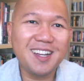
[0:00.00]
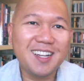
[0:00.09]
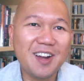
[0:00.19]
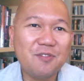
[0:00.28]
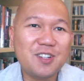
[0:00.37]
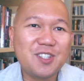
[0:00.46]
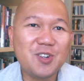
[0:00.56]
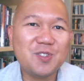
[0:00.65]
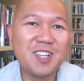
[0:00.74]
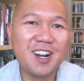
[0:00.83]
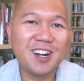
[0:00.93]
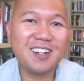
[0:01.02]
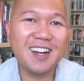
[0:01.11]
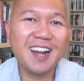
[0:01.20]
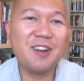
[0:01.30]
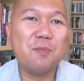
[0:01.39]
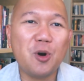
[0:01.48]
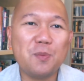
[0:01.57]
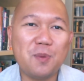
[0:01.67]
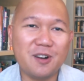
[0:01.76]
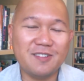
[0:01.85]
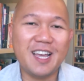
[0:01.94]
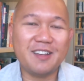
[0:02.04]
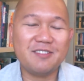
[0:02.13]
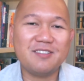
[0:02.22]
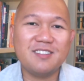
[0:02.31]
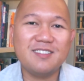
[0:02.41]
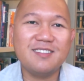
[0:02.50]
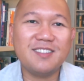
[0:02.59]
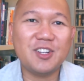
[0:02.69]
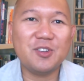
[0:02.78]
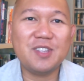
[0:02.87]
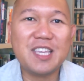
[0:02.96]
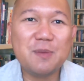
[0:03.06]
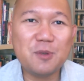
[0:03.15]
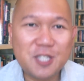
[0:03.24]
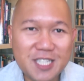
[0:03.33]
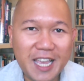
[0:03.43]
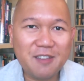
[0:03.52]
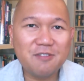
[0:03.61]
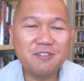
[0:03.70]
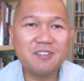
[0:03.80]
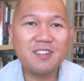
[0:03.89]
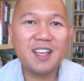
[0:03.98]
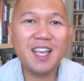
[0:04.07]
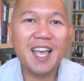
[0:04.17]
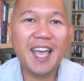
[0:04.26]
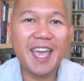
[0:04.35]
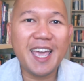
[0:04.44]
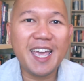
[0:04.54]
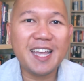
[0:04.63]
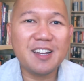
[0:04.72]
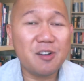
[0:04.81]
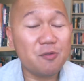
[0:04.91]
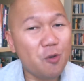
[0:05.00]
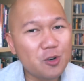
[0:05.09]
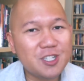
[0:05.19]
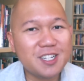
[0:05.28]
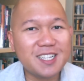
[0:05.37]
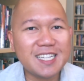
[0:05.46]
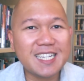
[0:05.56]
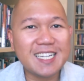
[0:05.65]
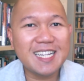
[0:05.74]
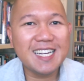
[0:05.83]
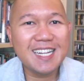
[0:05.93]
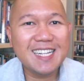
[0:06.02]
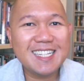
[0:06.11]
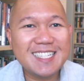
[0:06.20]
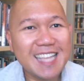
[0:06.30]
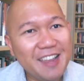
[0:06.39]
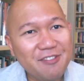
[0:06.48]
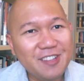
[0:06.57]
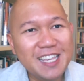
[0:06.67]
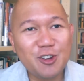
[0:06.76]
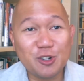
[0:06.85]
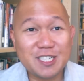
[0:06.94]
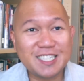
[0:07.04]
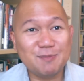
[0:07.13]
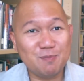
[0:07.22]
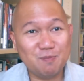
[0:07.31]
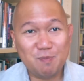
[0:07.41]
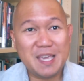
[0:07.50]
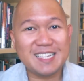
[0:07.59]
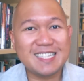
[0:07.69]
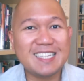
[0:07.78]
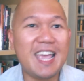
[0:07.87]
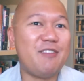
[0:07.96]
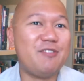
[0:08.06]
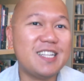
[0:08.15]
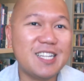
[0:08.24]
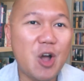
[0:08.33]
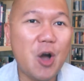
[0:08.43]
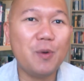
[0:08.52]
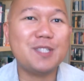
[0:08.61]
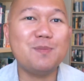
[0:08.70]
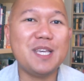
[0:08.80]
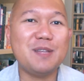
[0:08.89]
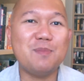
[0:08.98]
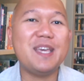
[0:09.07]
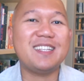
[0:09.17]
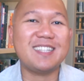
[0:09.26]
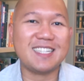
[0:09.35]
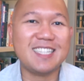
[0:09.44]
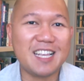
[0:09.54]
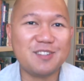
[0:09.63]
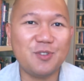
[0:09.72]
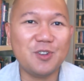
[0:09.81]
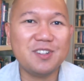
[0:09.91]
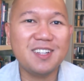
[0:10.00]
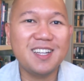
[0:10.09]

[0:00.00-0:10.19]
Comfort zones are an important part of life. You know, they keep you safe, and unfortunately, safety or being safe doesn't always mean being successful.